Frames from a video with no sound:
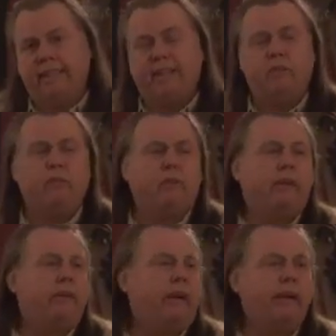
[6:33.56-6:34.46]
It's
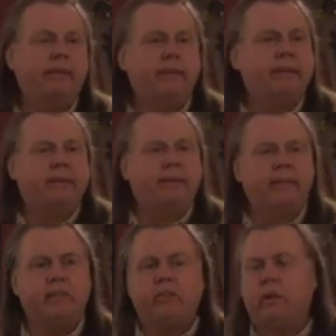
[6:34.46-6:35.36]
all highly
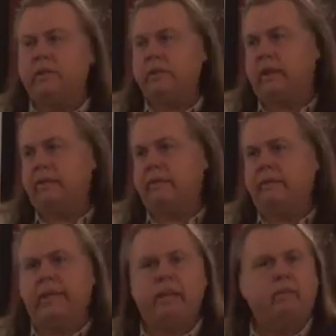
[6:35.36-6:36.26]
electronicized.
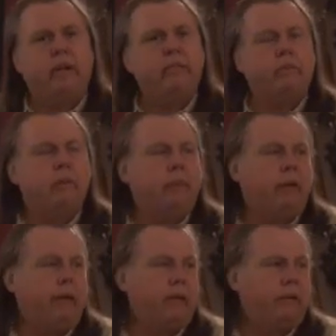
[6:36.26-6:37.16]
You never have to
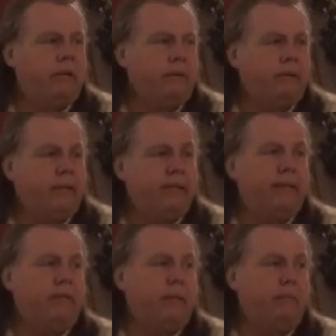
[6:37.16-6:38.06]
repair anything, and it
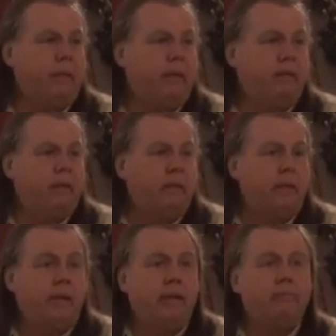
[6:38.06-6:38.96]
has ABS.
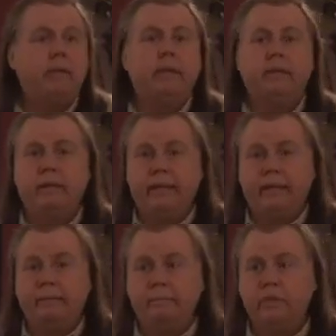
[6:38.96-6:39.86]
But here I
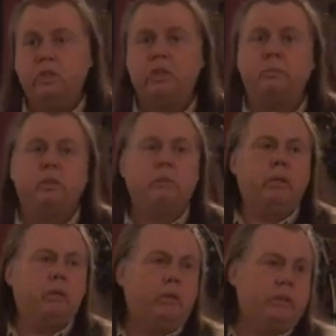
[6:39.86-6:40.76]
am, similar to
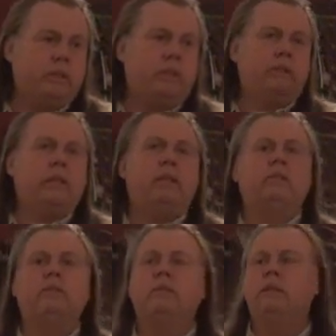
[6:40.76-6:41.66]
my horse thing, the
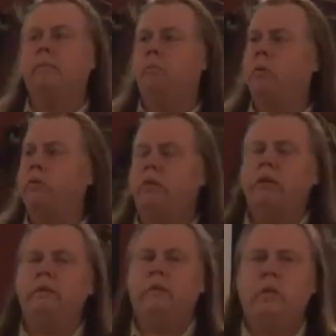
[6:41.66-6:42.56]
ancient, and the
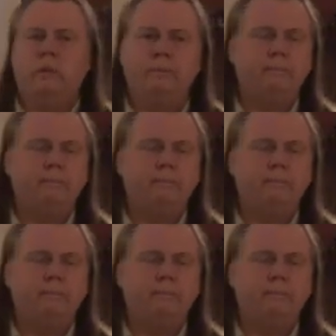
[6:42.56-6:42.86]
motorcycle, the new.